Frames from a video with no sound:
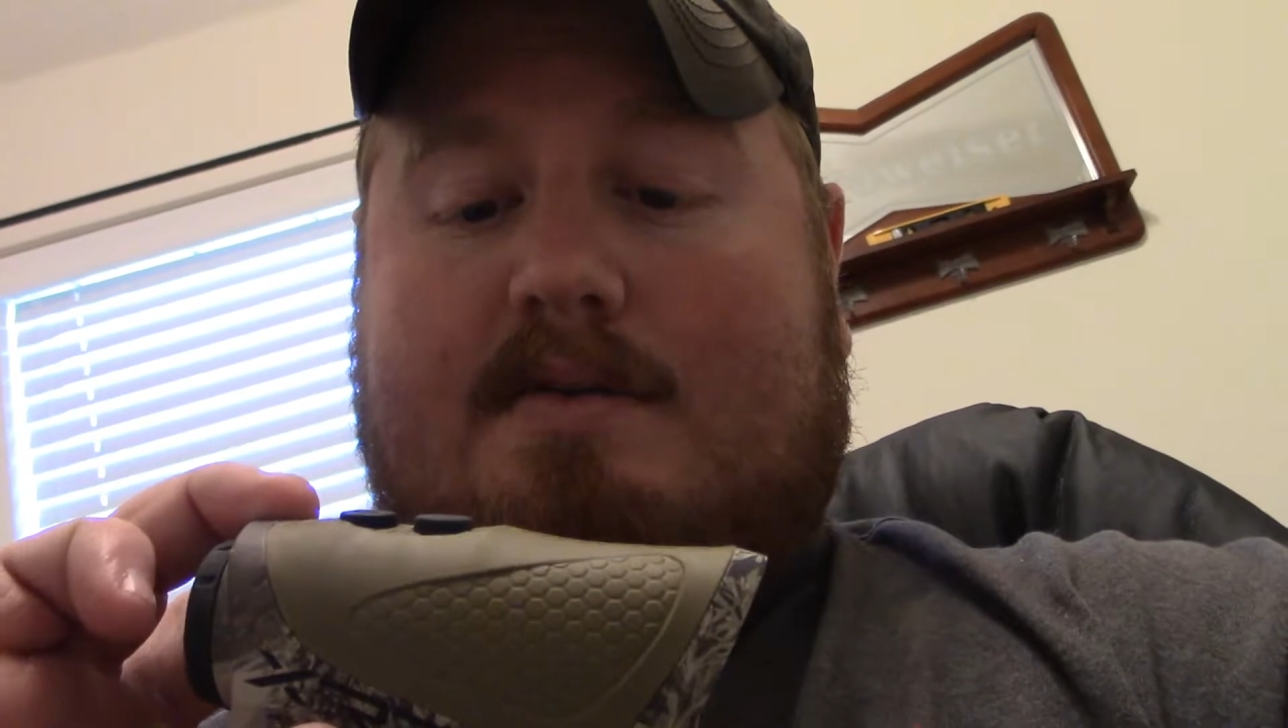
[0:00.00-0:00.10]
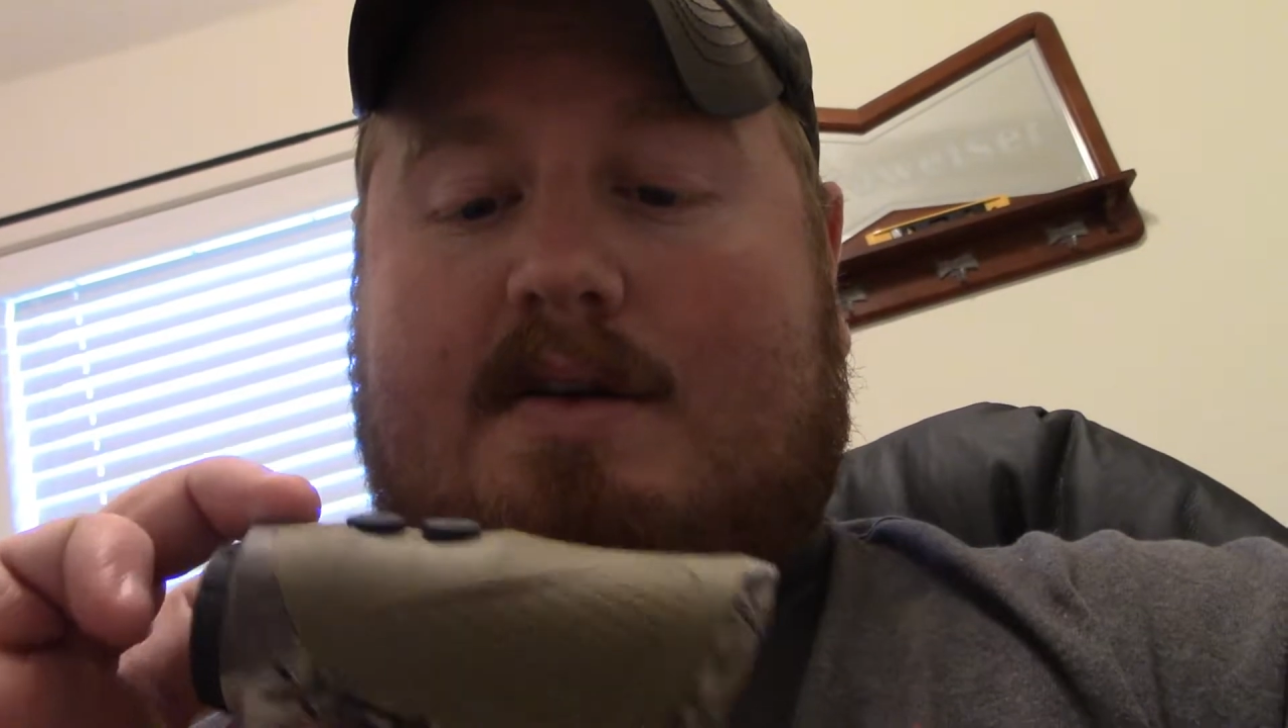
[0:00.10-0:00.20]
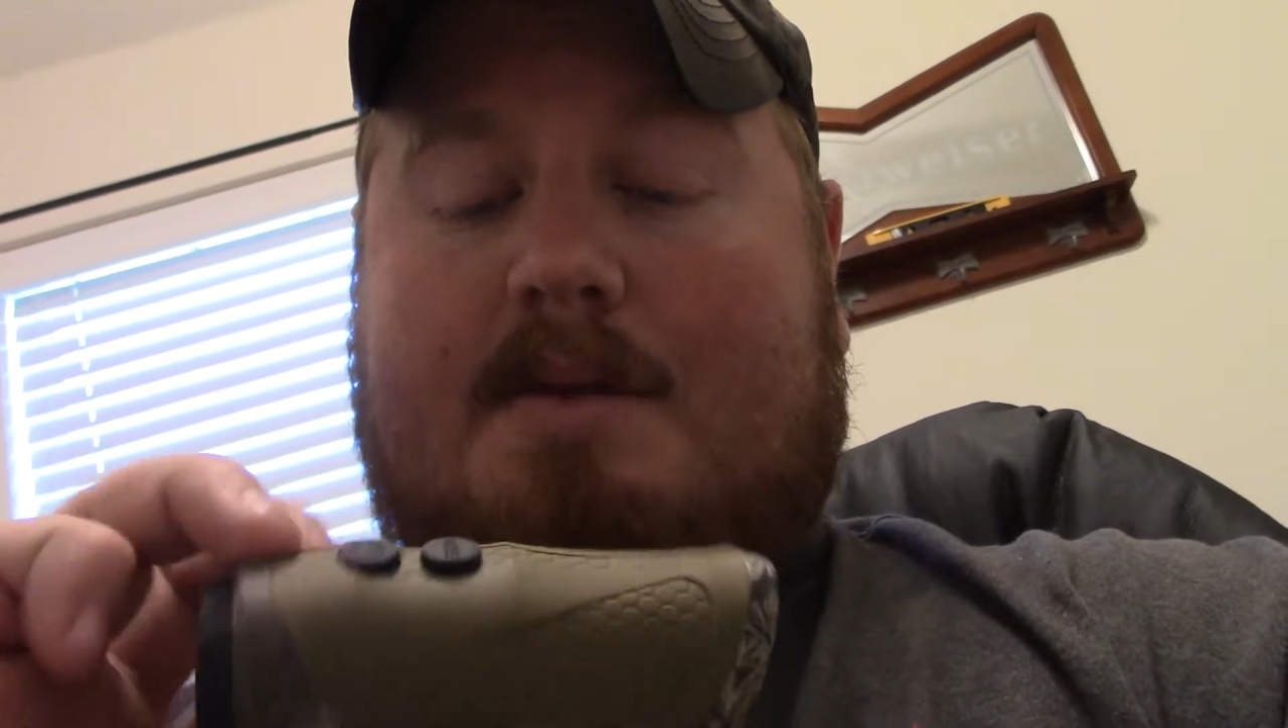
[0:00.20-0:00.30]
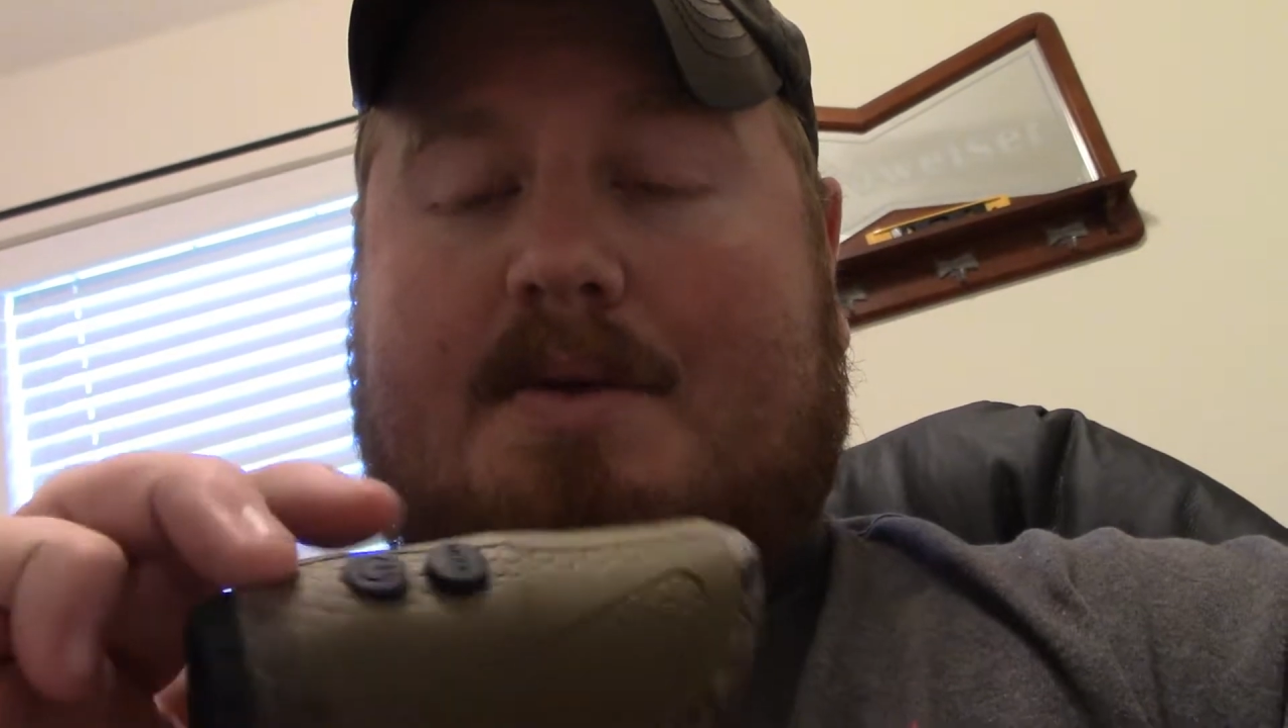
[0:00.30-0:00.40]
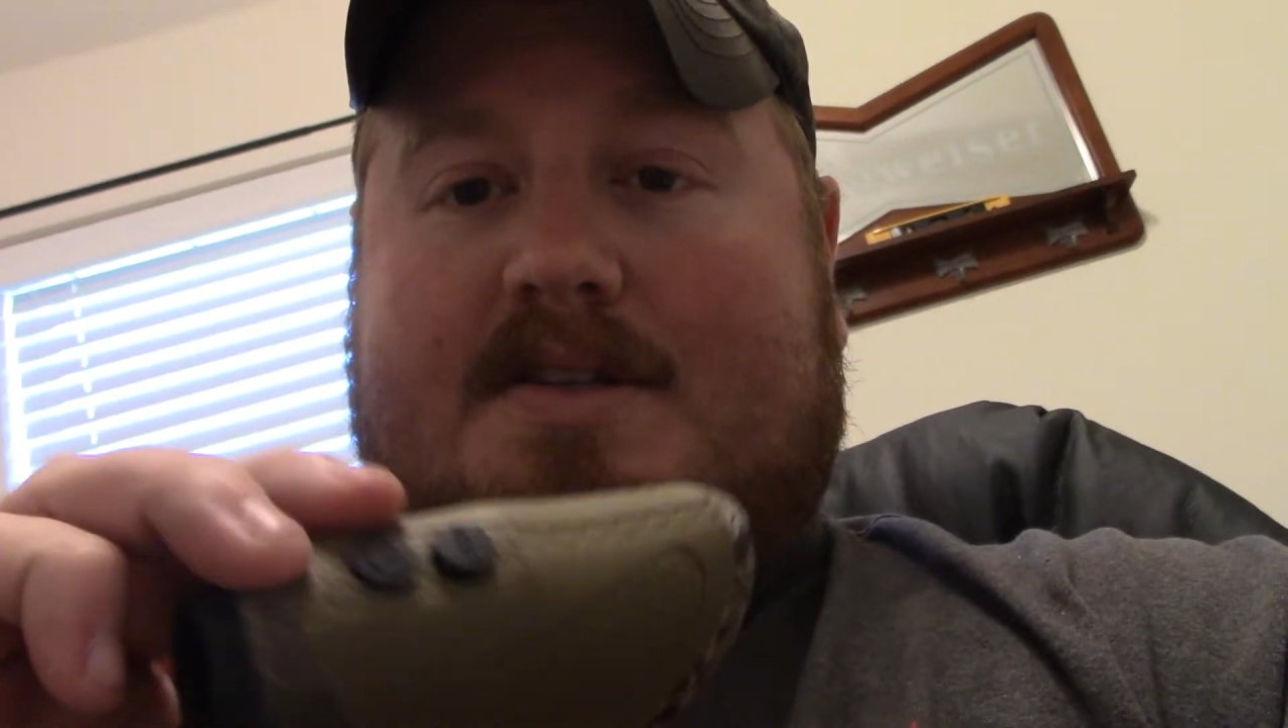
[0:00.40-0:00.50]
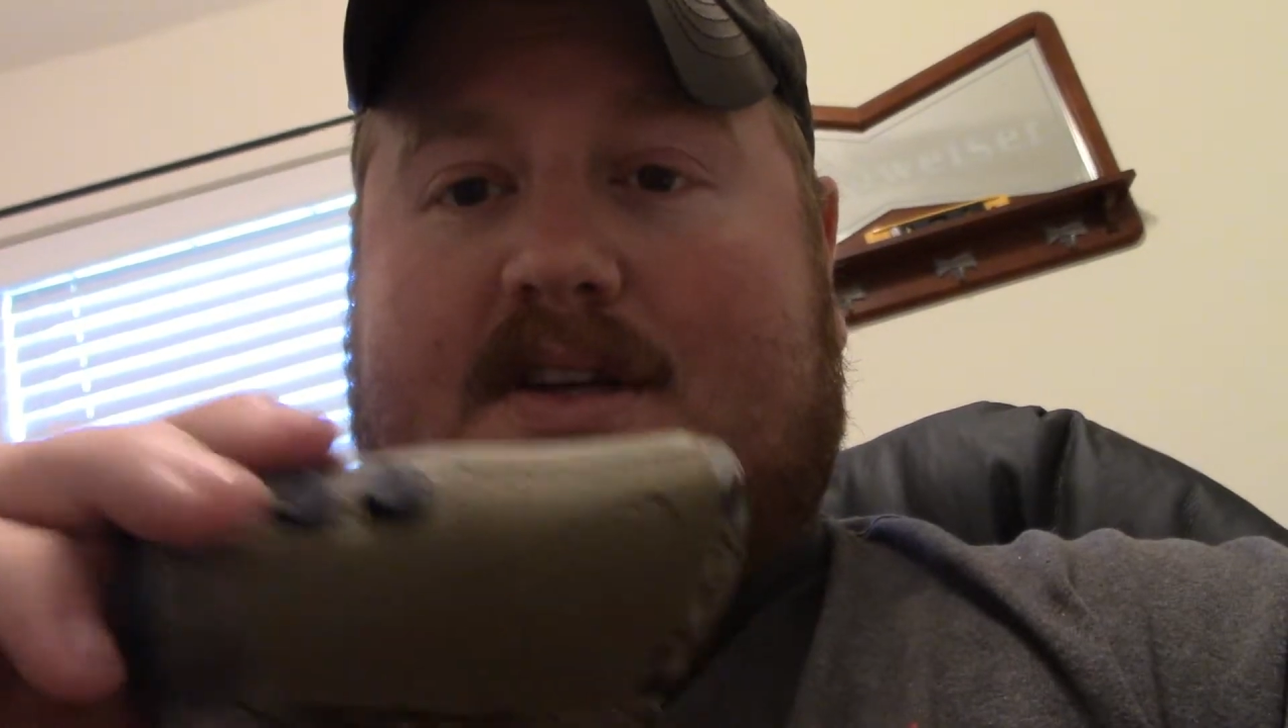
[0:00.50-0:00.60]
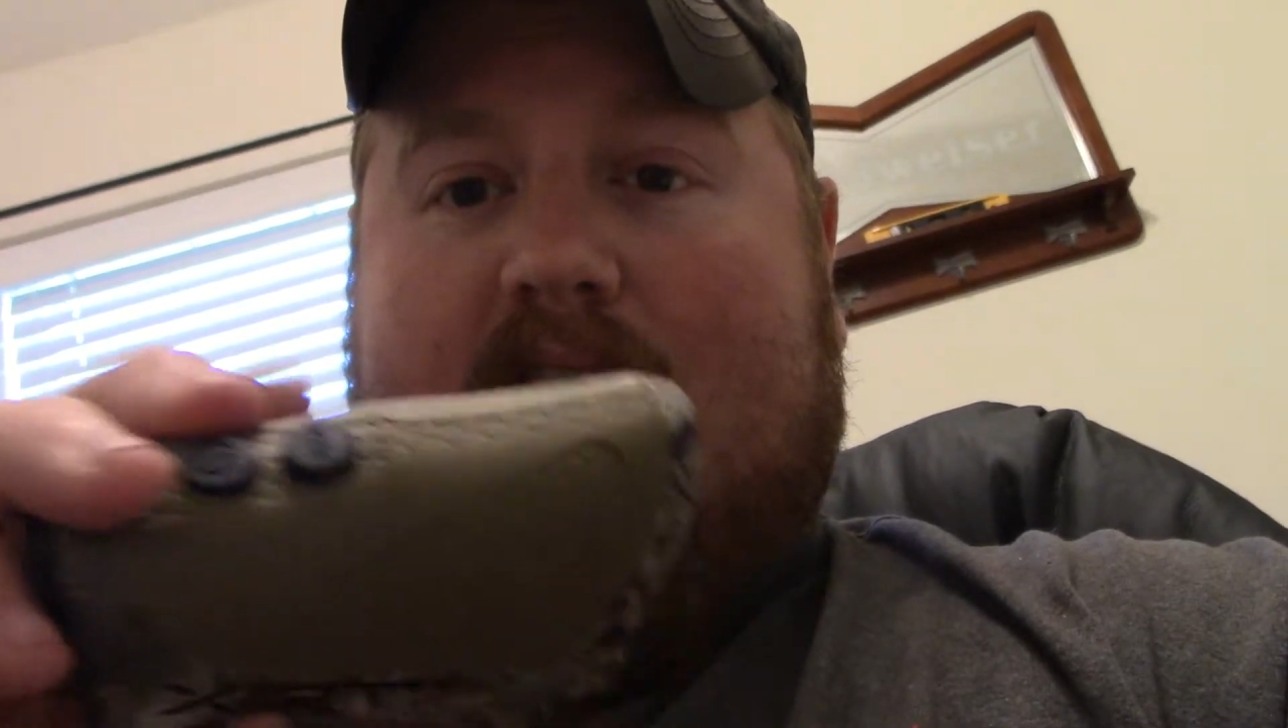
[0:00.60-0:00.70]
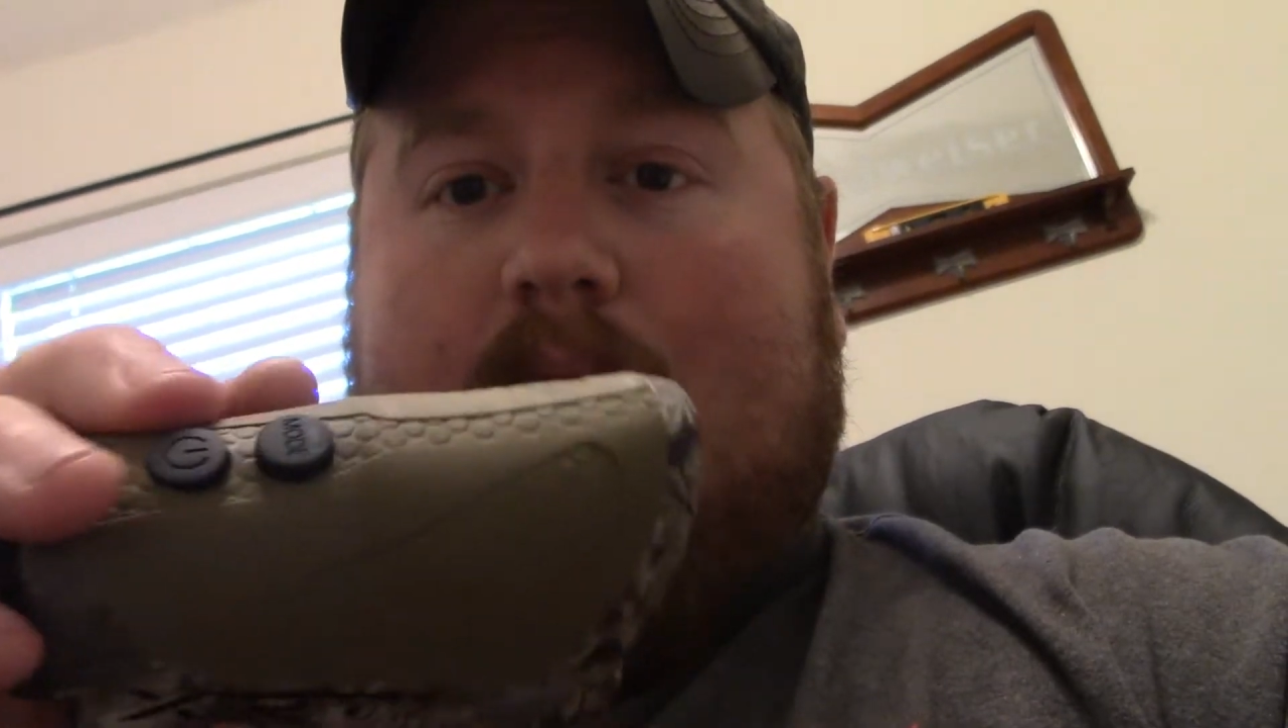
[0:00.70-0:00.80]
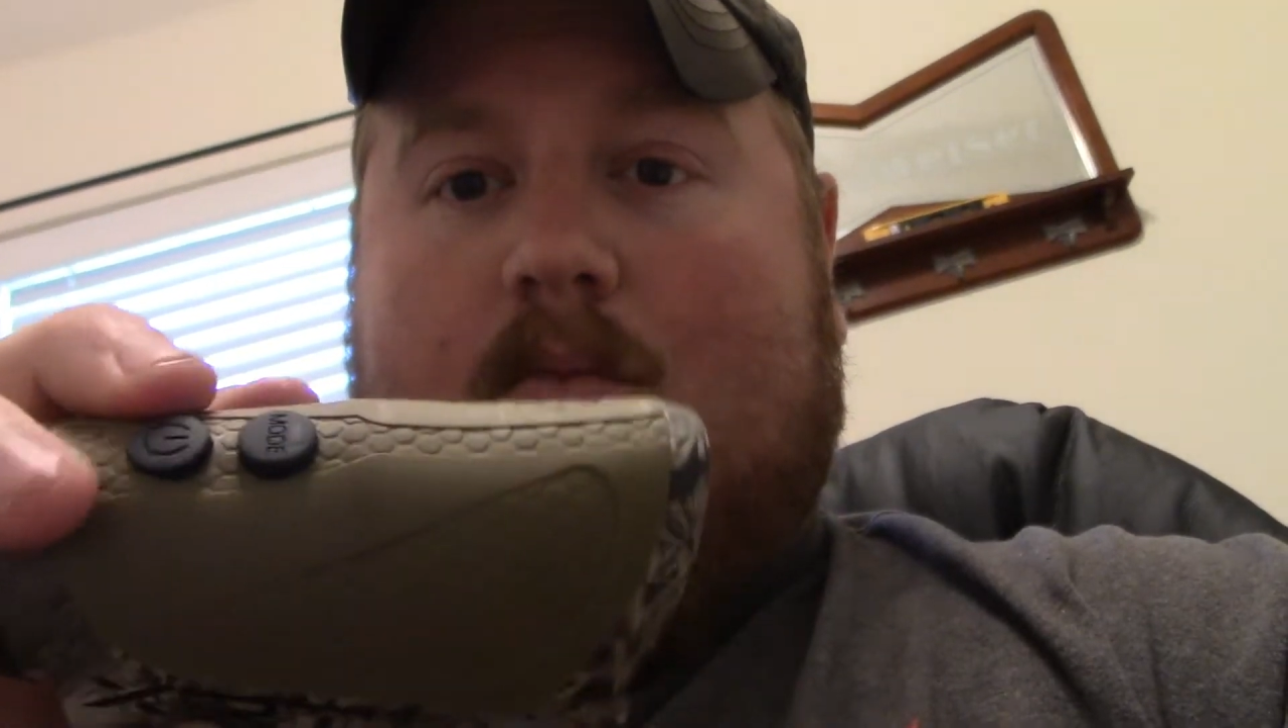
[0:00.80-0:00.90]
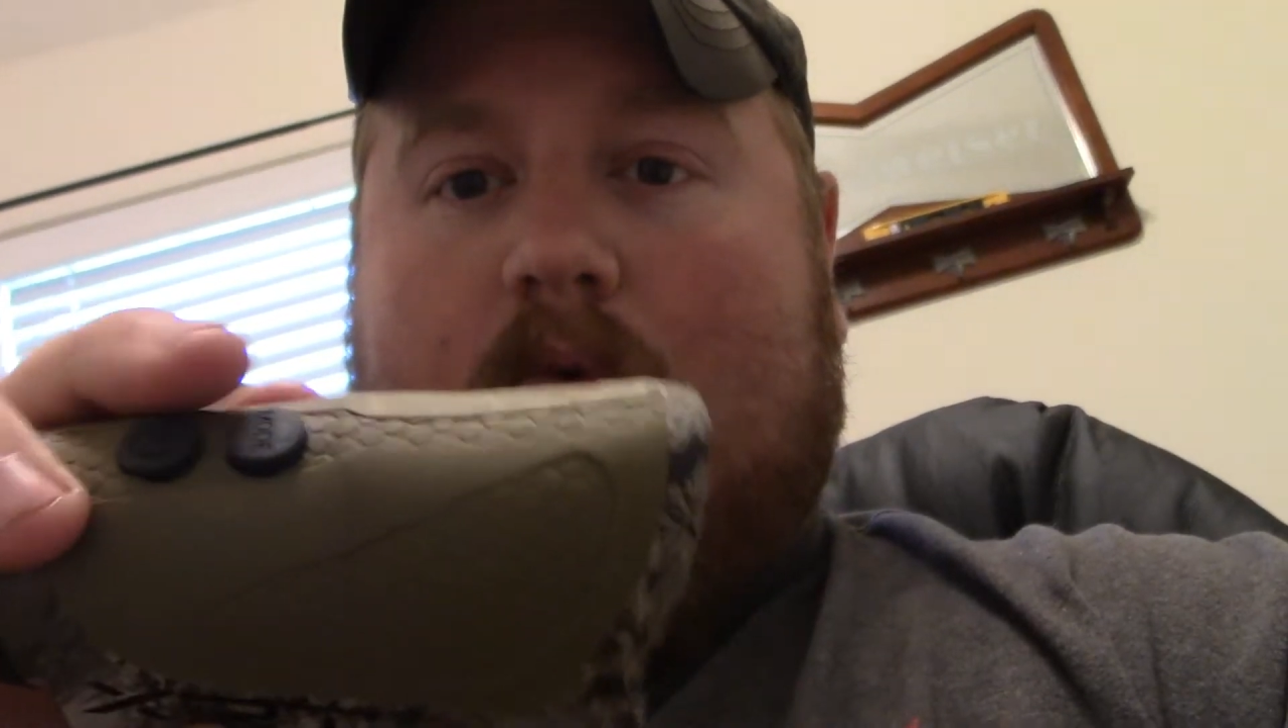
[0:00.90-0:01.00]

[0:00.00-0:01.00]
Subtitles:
right up on top.